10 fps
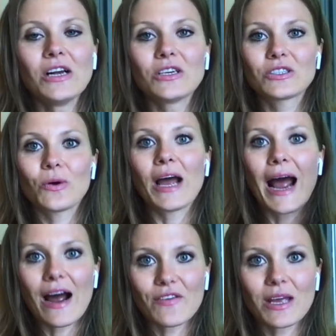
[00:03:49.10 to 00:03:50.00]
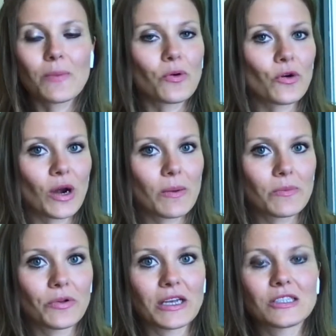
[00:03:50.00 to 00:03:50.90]
So having a program in
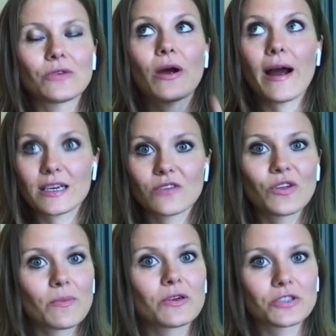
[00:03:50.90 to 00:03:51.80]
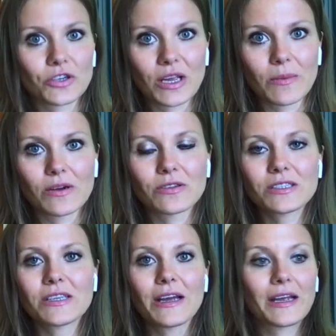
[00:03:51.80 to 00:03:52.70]
place to actively build your email
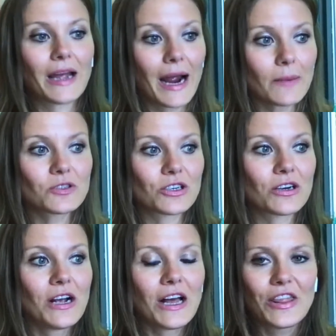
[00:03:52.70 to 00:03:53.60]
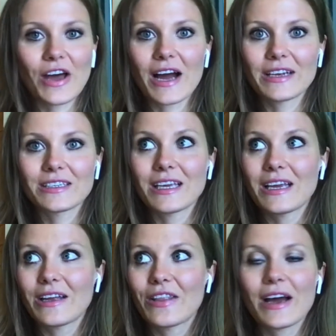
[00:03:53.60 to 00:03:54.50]
list and capture that
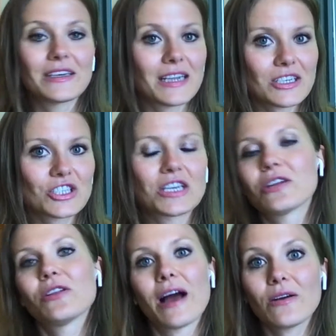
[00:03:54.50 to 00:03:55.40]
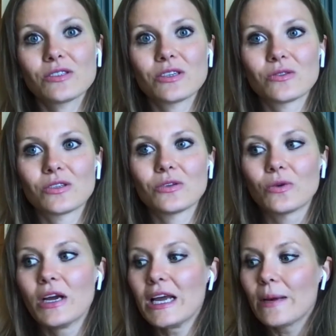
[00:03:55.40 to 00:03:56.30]
intention allows you
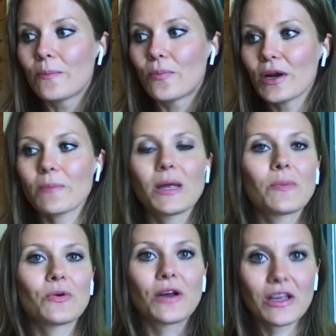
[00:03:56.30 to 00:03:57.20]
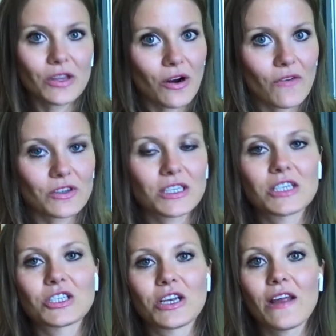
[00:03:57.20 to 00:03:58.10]
to bring people in the
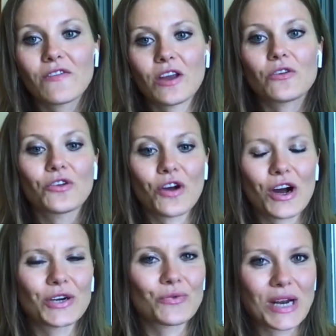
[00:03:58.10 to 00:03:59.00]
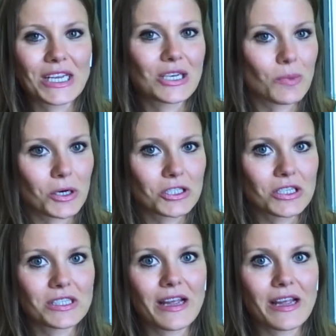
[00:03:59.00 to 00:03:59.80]
conversation if they are not ready to purchase